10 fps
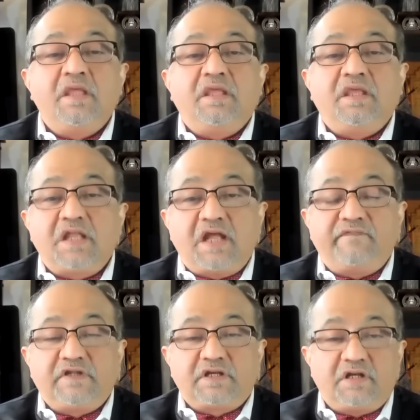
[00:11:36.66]
in
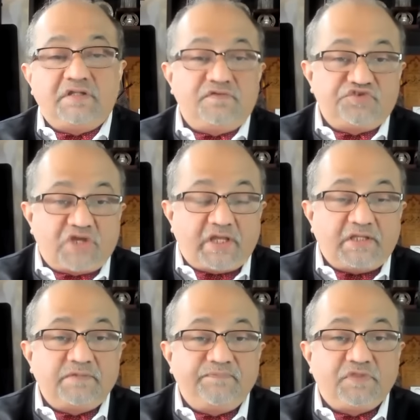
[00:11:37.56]
Africa is
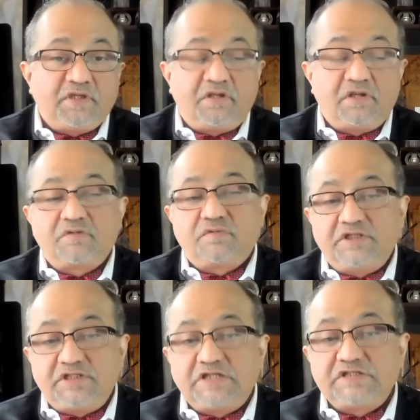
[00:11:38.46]
China. And not
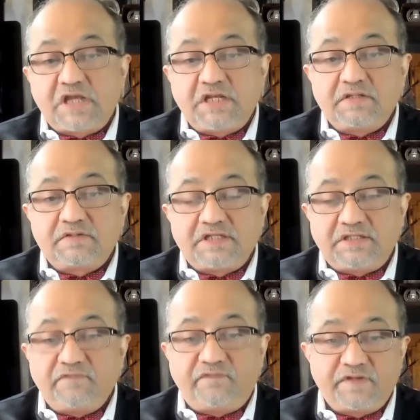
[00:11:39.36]
only that, China's, I
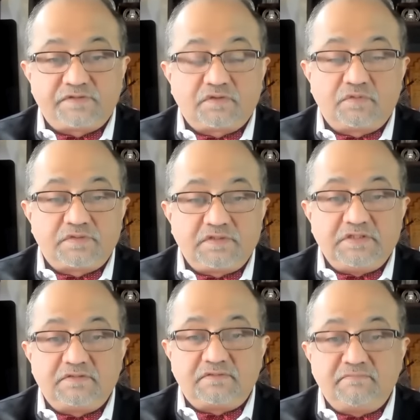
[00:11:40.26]
think, first
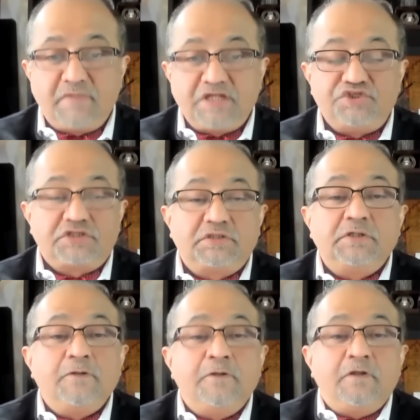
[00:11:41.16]
overseas major
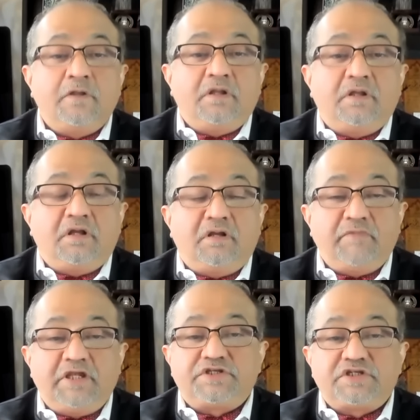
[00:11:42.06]
uh,
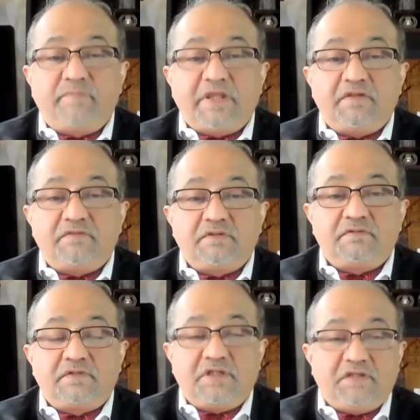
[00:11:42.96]
military base
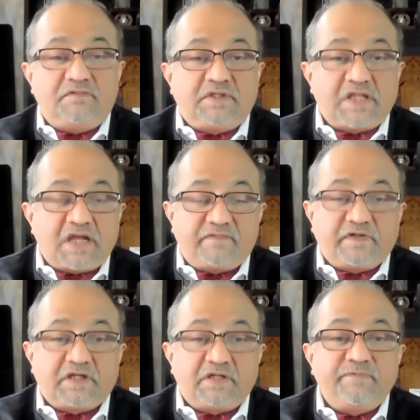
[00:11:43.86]
is, is in
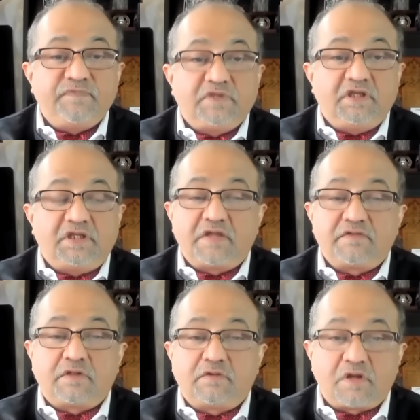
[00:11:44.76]
Africa. It
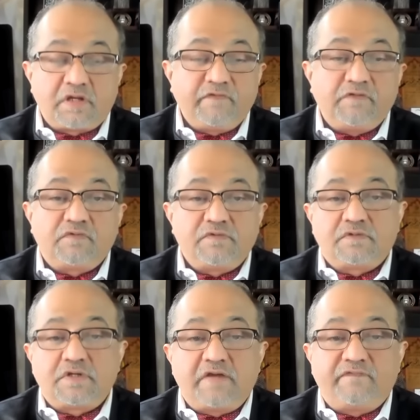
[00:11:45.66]
has a lot of influence
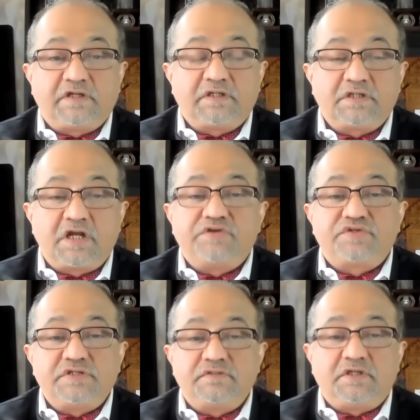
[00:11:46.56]
on African
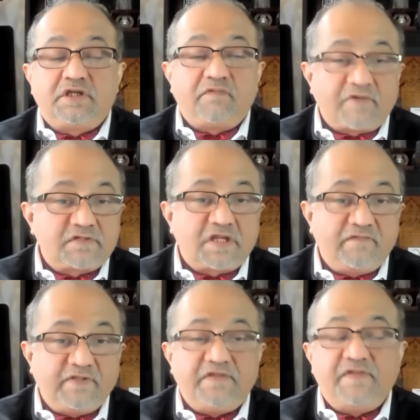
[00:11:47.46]
countries. It invests
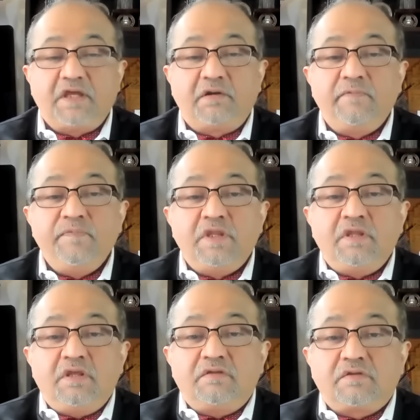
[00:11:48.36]
heavily there.
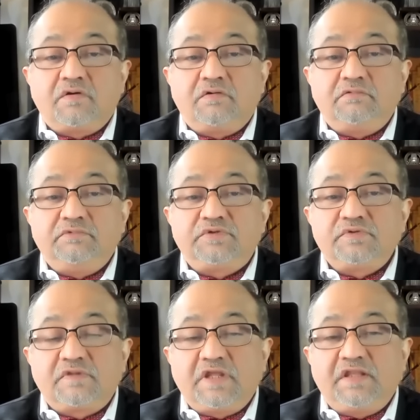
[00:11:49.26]
So you
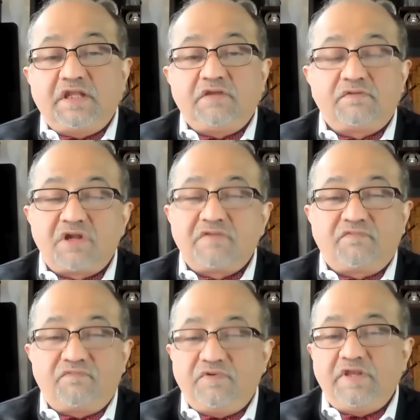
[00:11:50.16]
could say that it's not
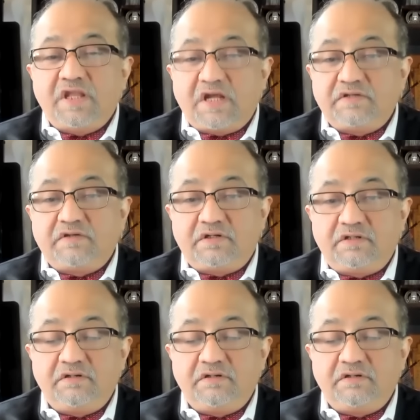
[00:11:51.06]
fully under